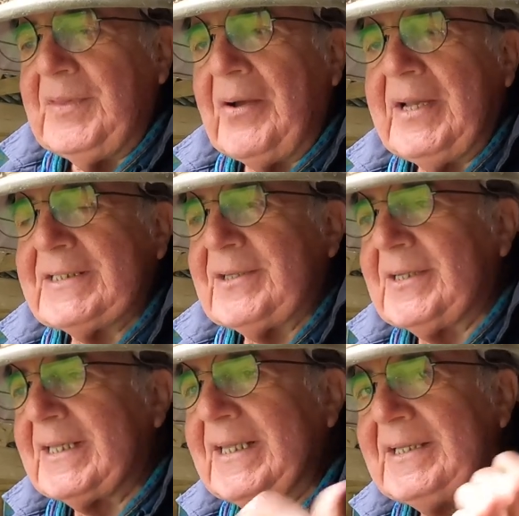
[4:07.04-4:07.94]
No,
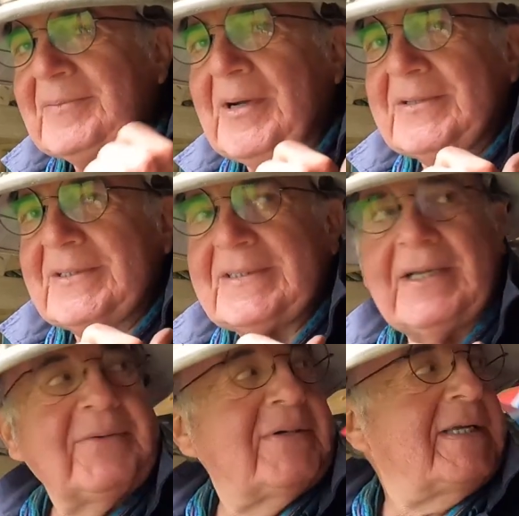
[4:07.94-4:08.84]
it's on a geared motor,
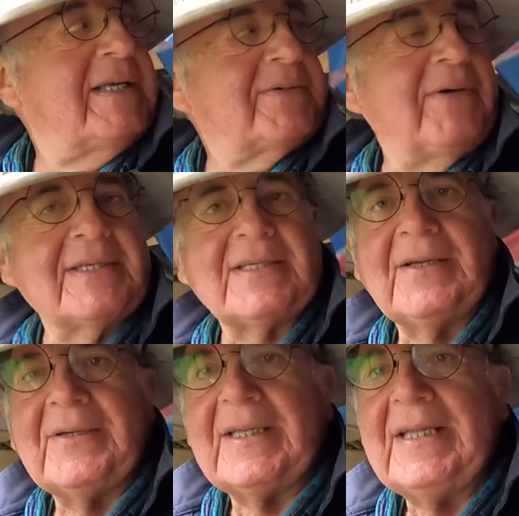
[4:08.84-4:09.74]
so it rotates quite
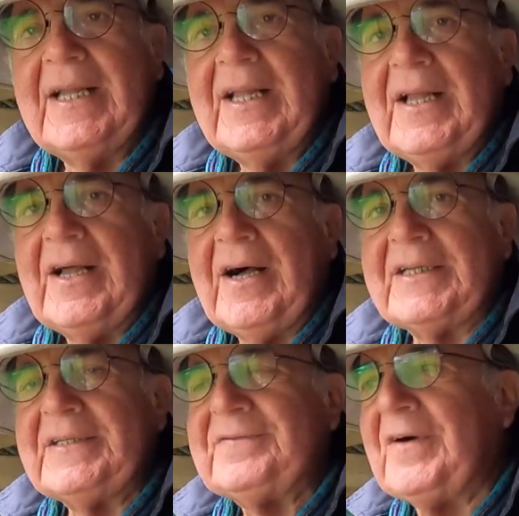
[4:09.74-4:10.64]
slowly.
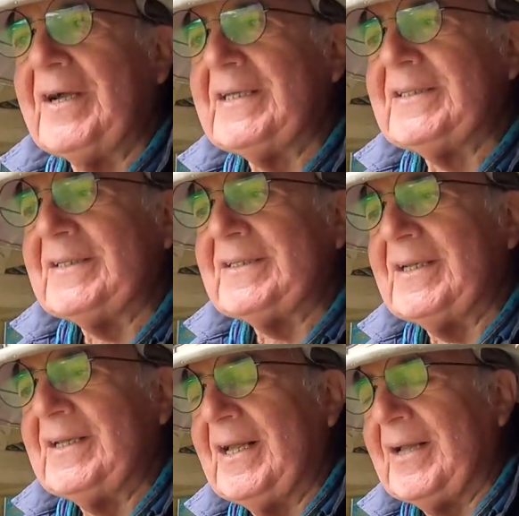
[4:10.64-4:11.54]
I did find that
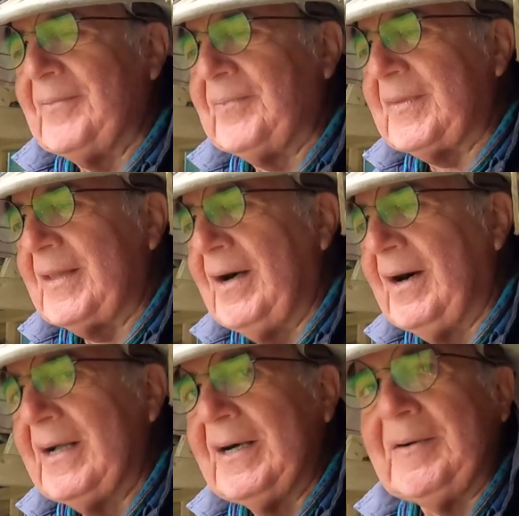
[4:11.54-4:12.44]

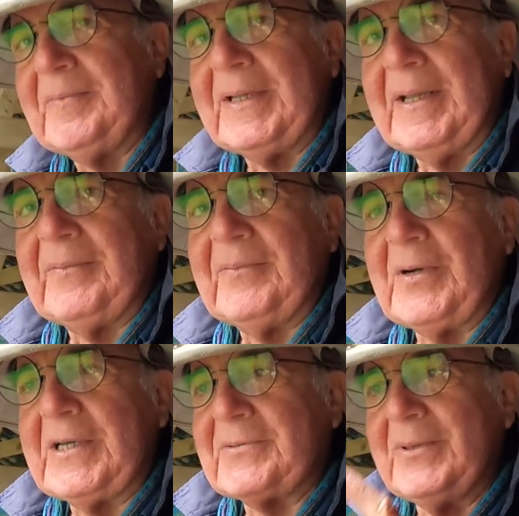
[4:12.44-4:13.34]
higher
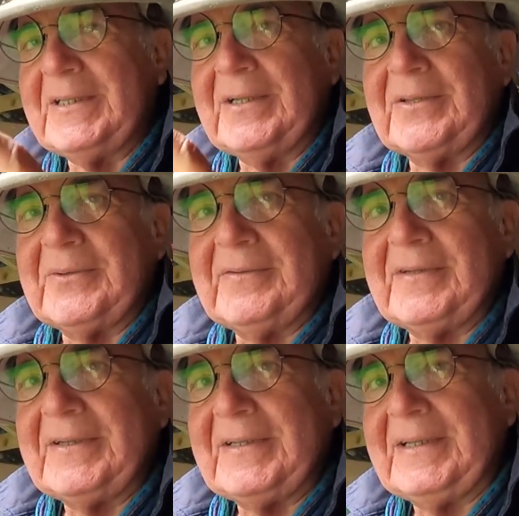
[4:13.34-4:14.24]
RPM, when it's windy on the
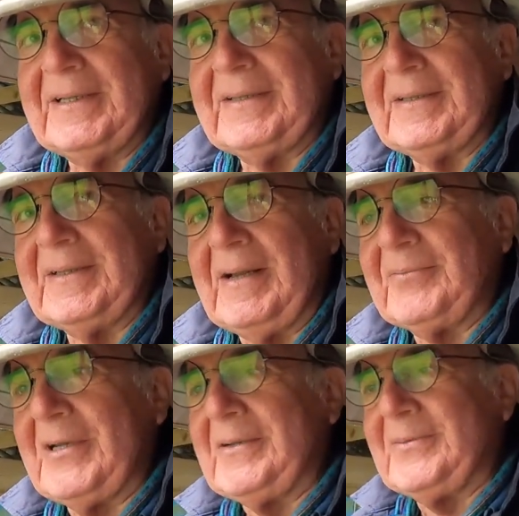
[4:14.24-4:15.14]
river, the
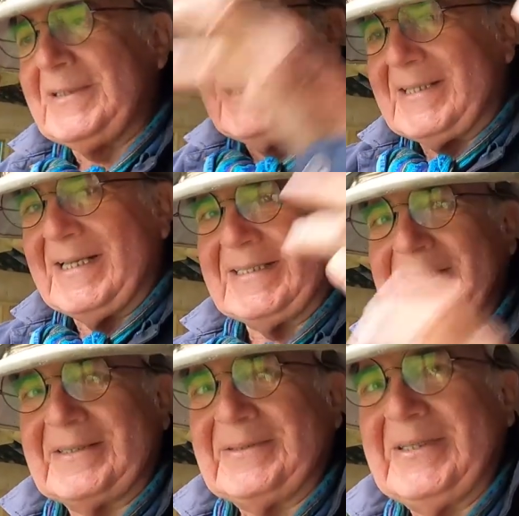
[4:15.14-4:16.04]
umbrella would just
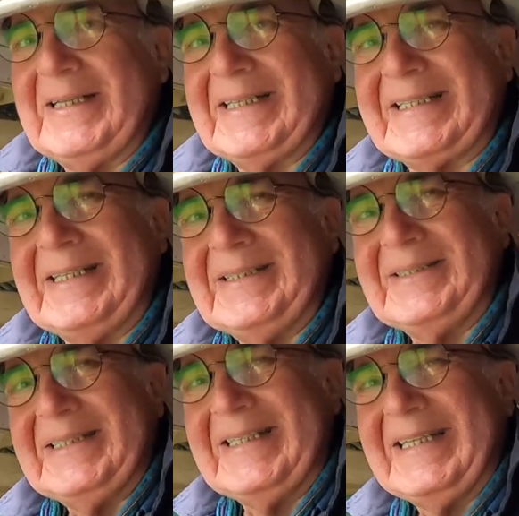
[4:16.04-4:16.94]
get sucked away,
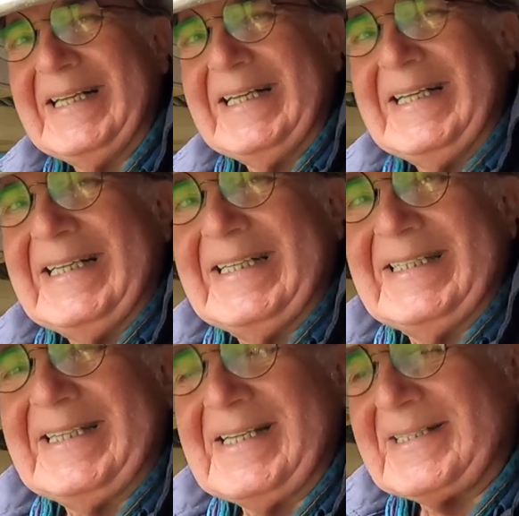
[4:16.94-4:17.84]
so
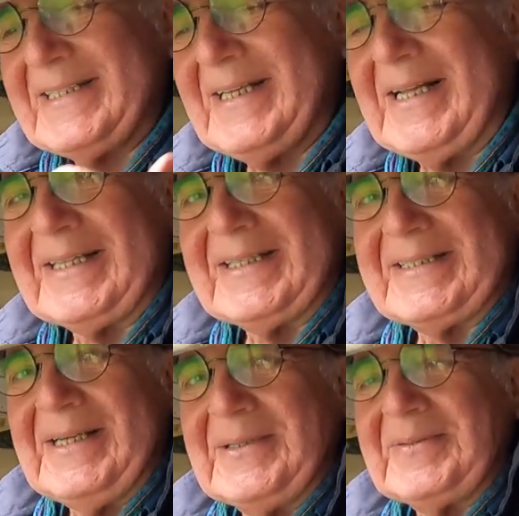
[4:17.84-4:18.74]
it tends to like
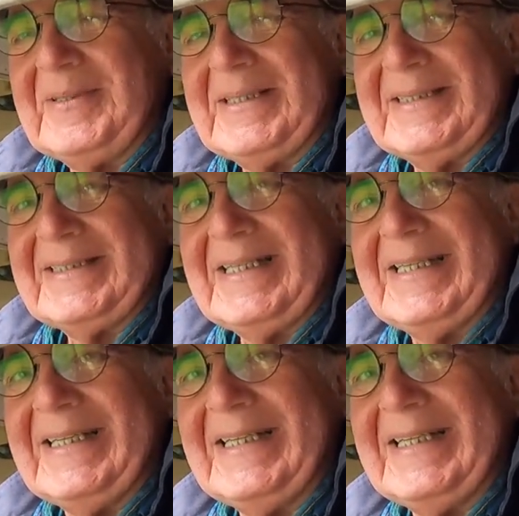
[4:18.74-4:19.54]
the slow speeds.